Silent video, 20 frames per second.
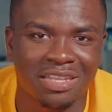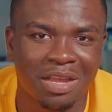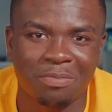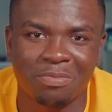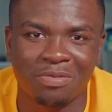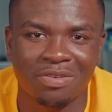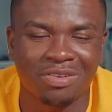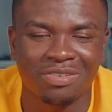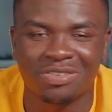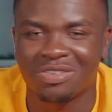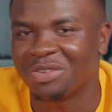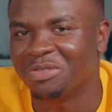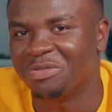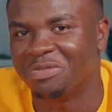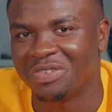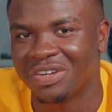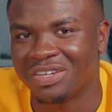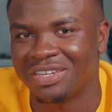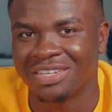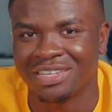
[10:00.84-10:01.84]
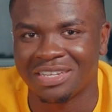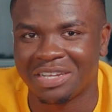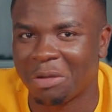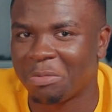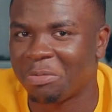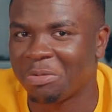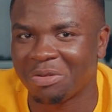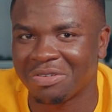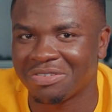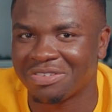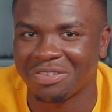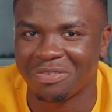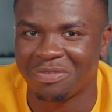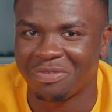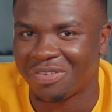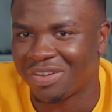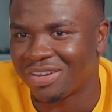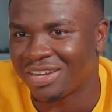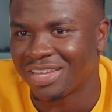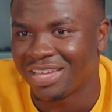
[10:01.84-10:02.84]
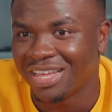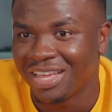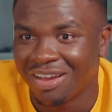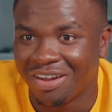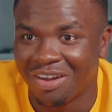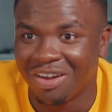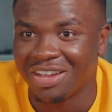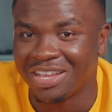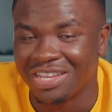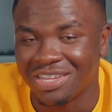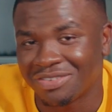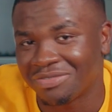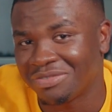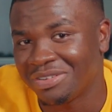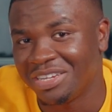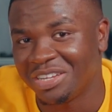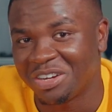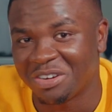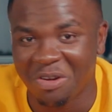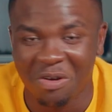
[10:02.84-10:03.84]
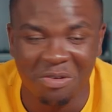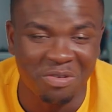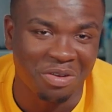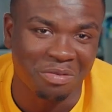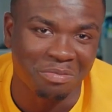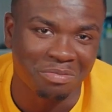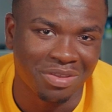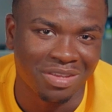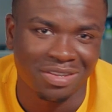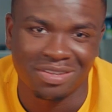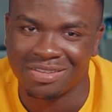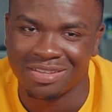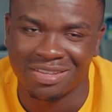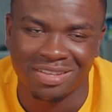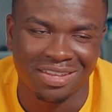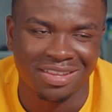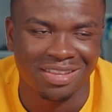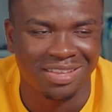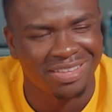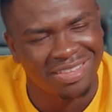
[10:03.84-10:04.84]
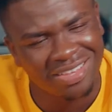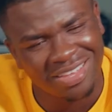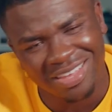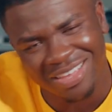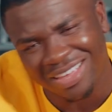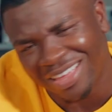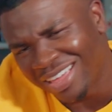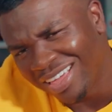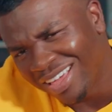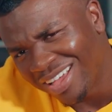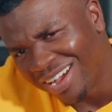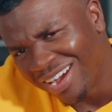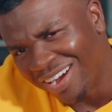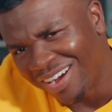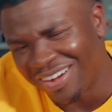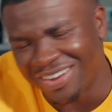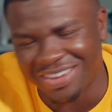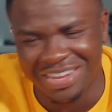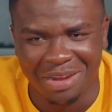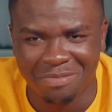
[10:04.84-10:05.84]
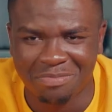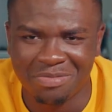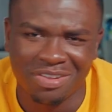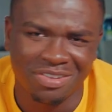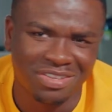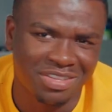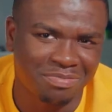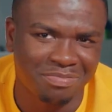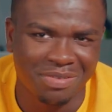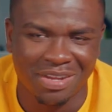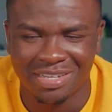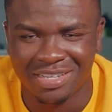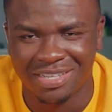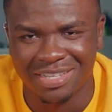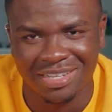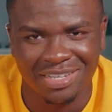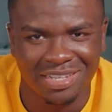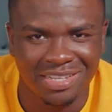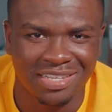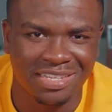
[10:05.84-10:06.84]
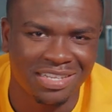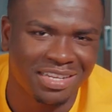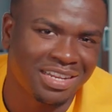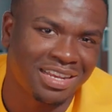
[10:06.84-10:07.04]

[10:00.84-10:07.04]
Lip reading: Gabriel's so funny. Oh, he's really grown on me. Oh, Gabriel smashed it in this scene.